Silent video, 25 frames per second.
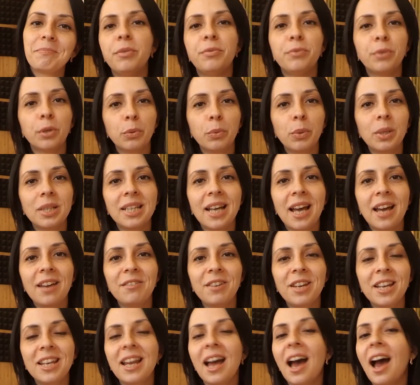Before we dive
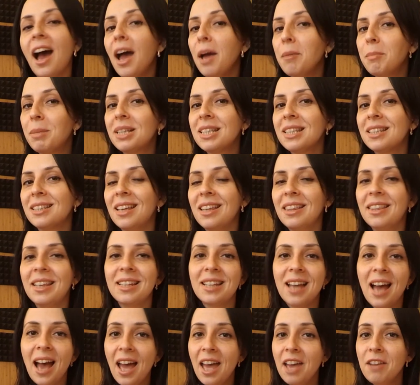in, I must say
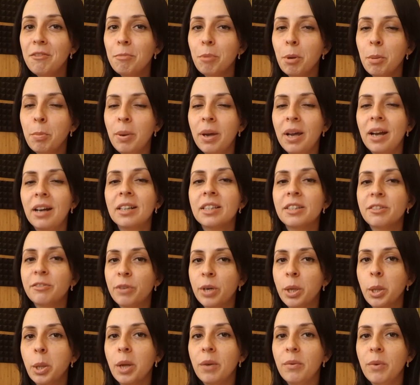that I have prepared a
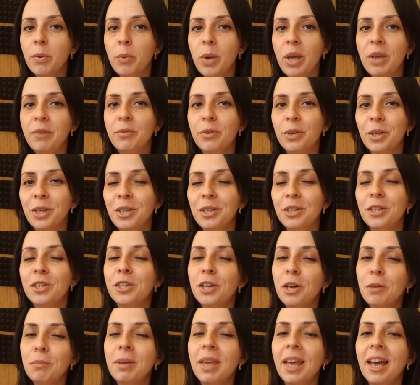free giveaway for you,
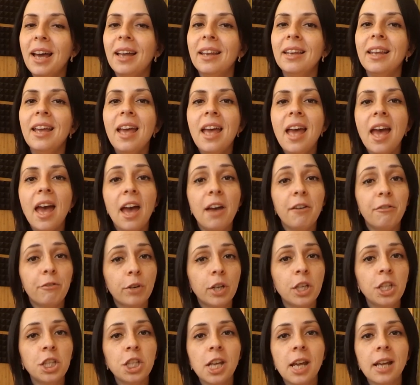Top Gun, a
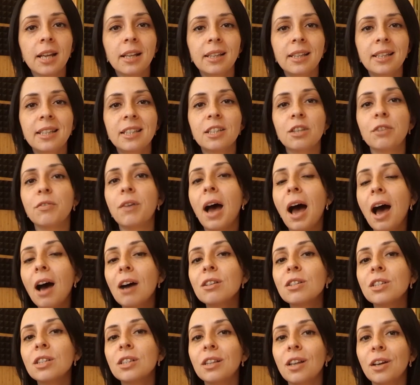free checklist of
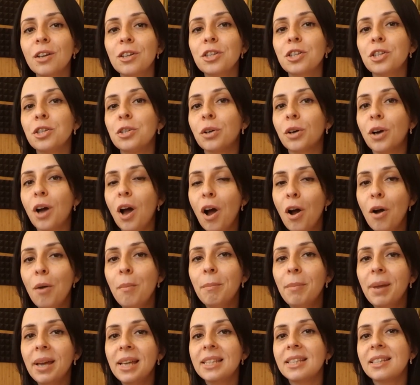how to launch your
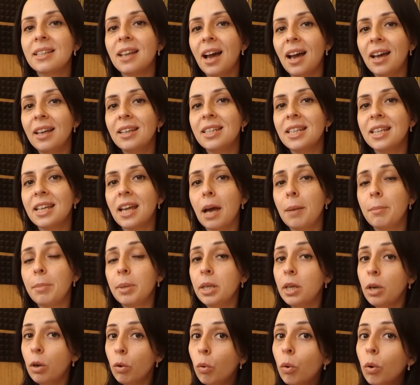home-based IT
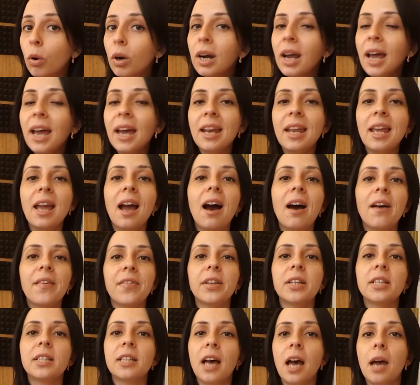company or any
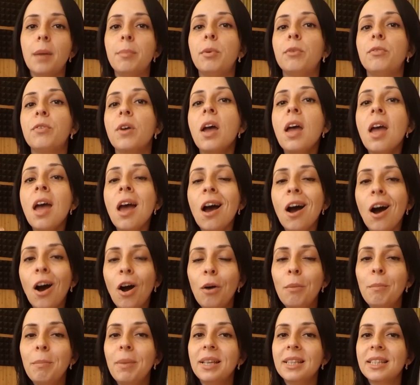other type of
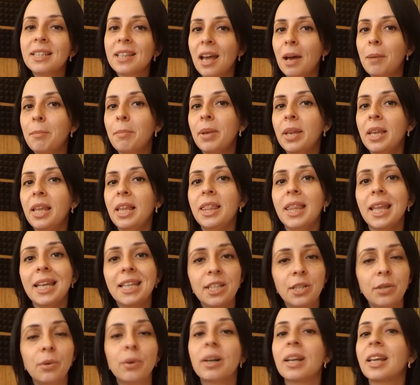home-based company
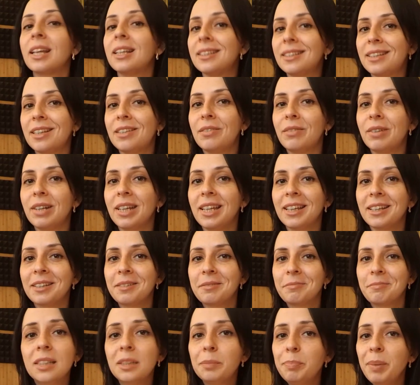that you are considering.
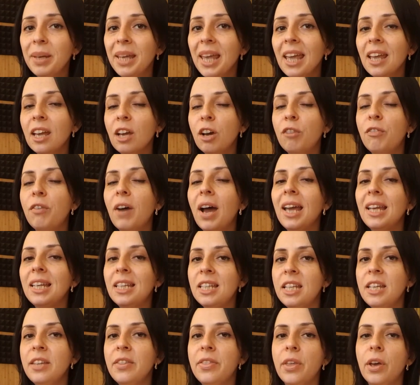Speaking of
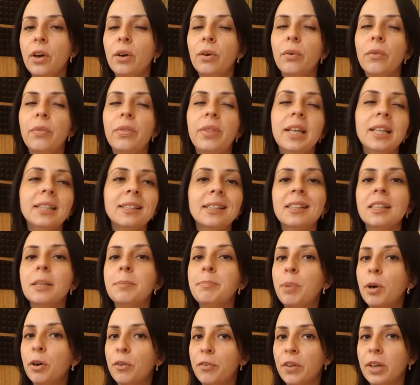IT though, this is a
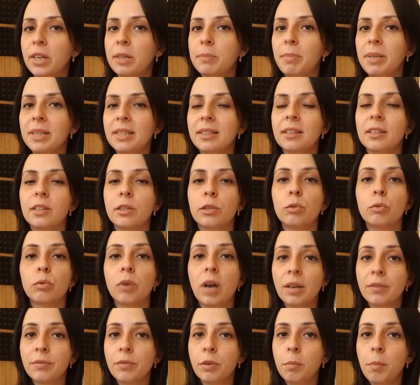perfect business to
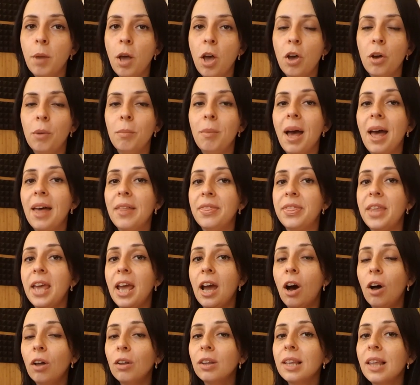run from home, and the
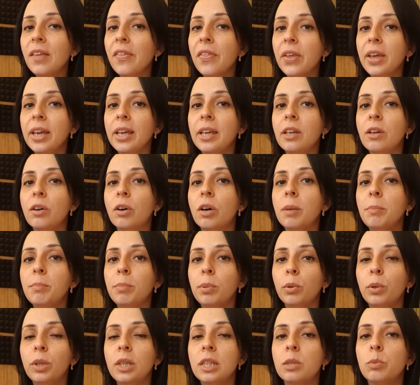only thing your
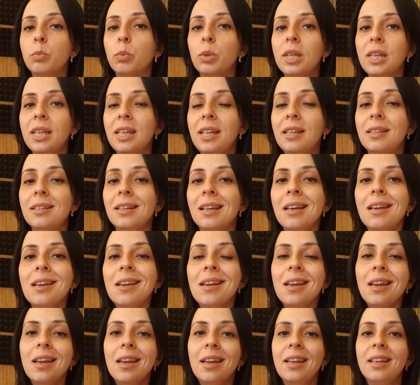employees would need
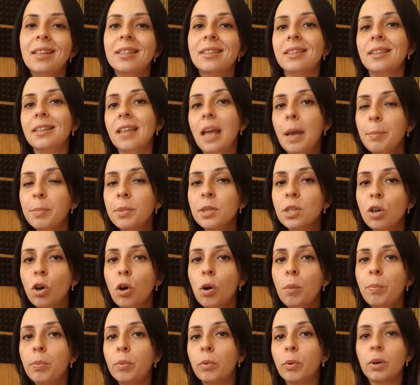is
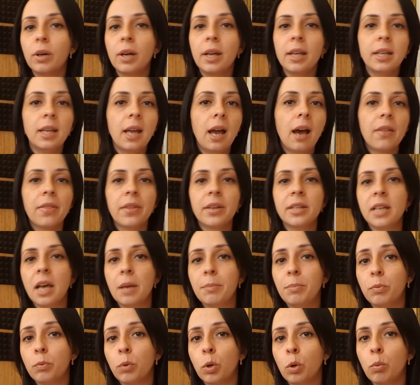laptop or any other
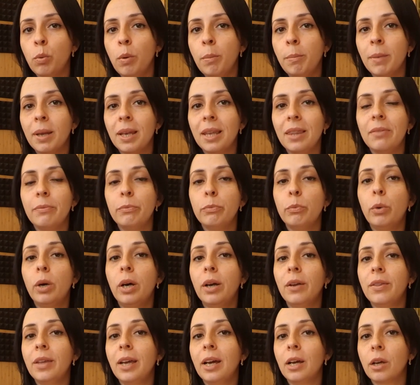type of equipment
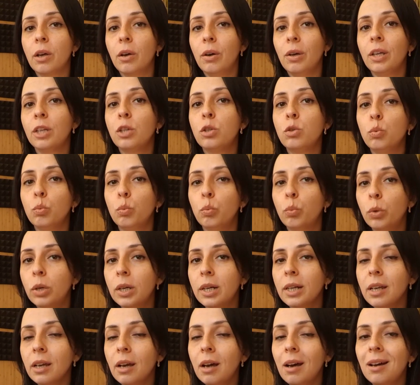where they are going to
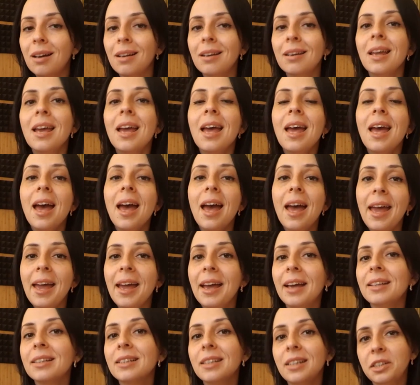work on
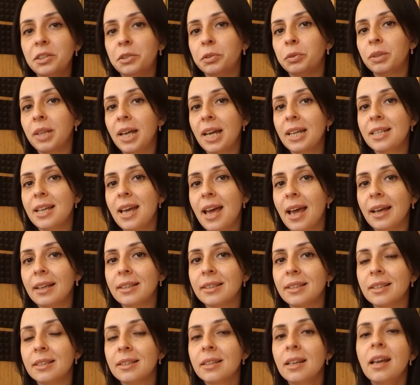and internet
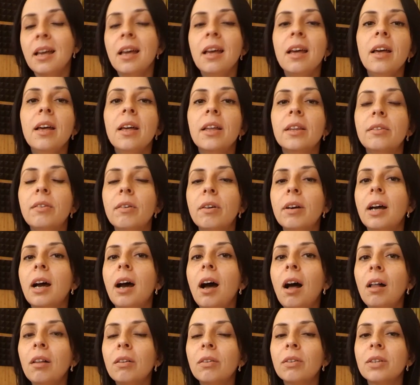access. There are
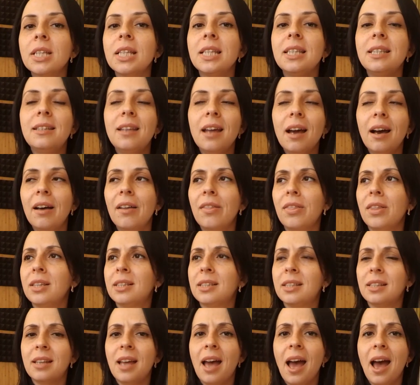already
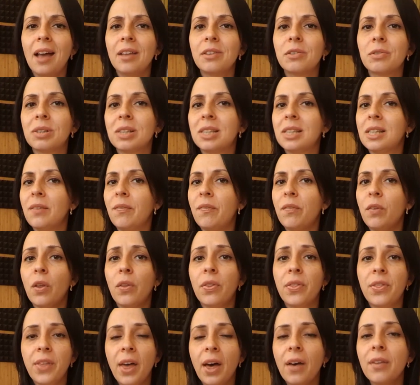dozens and hundreds, if
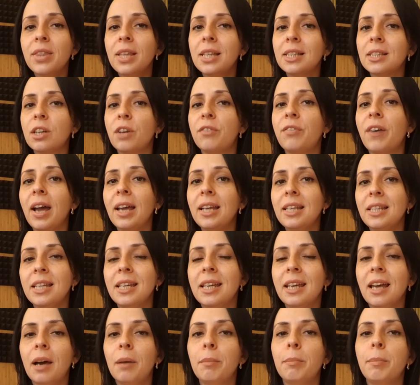not thousands, of
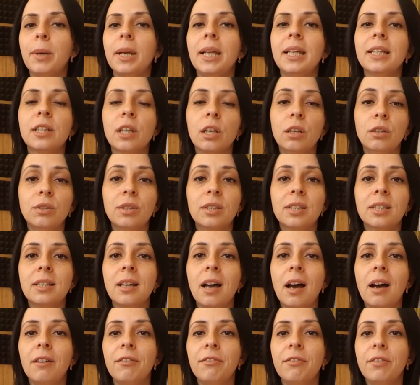IT companies whose
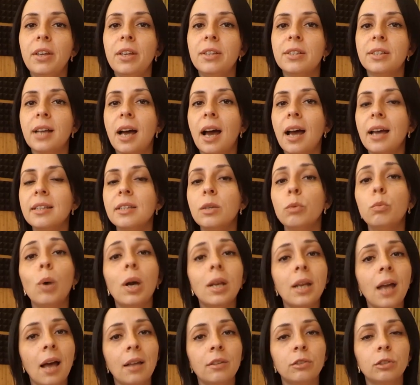staff is either
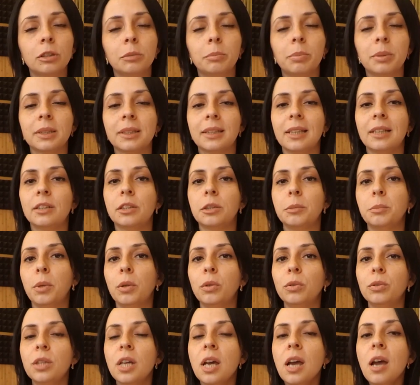100%
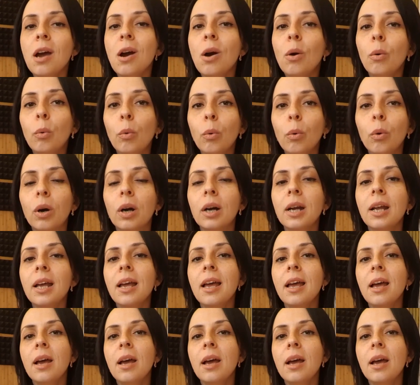remote or